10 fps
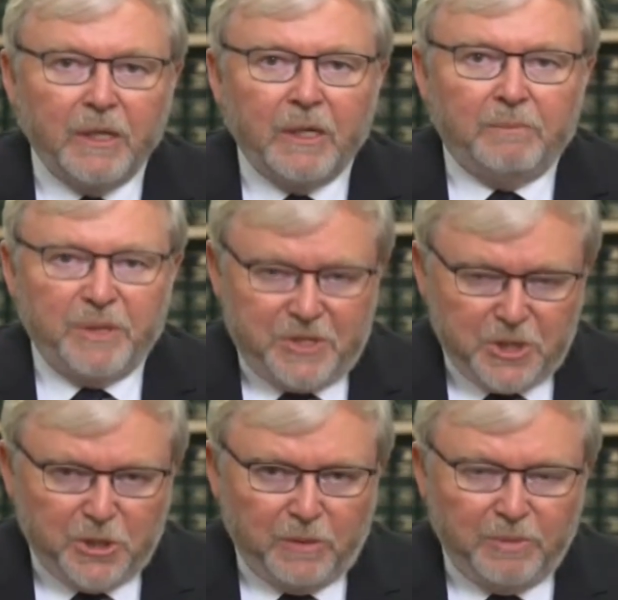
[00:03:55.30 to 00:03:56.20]

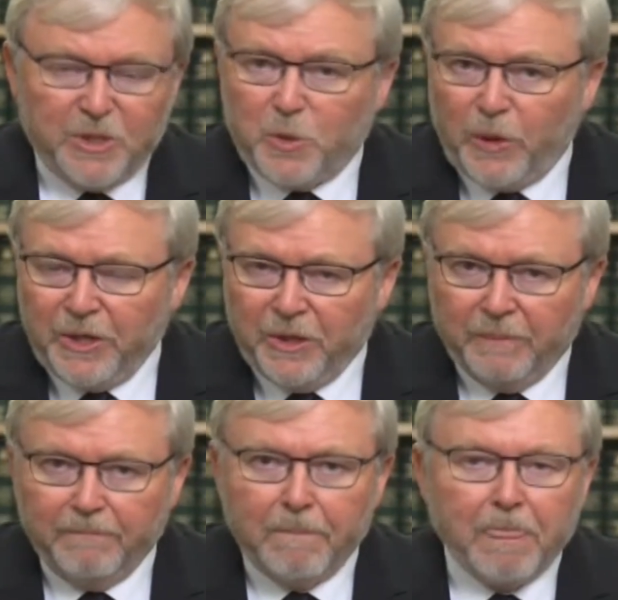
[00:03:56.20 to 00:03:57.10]
position between
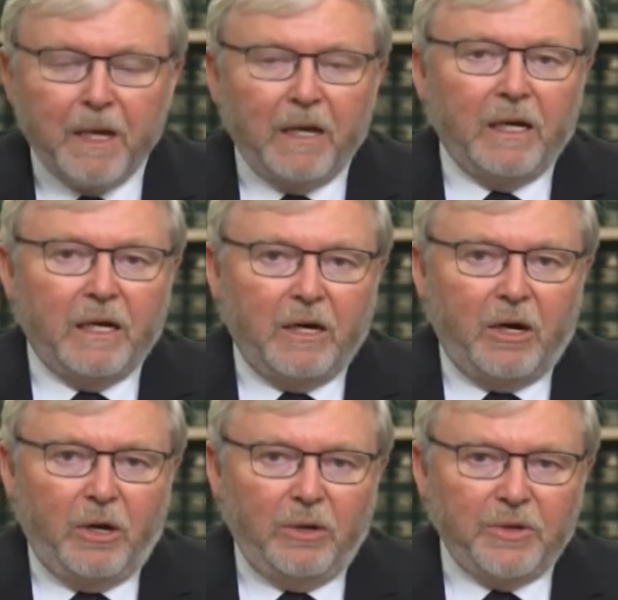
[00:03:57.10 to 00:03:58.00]
them uh,
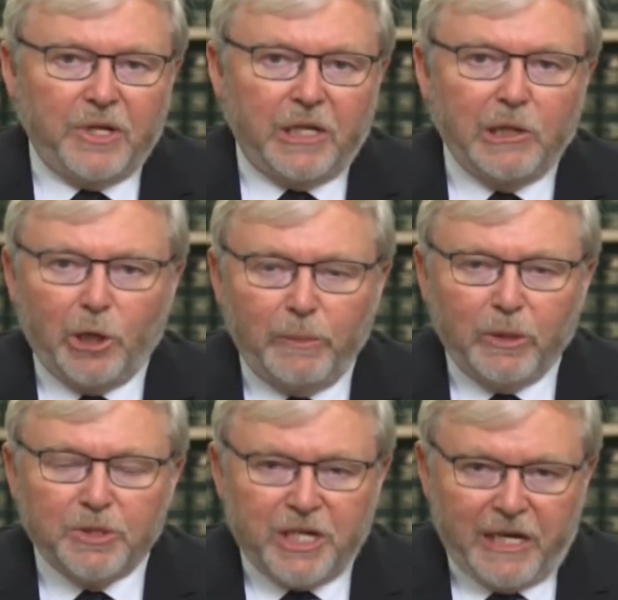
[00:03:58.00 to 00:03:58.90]
on the global
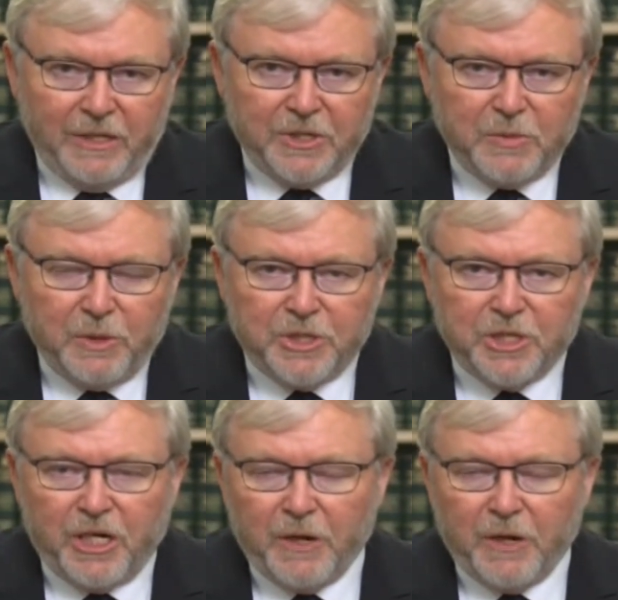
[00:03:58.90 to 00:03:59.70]
challenge which China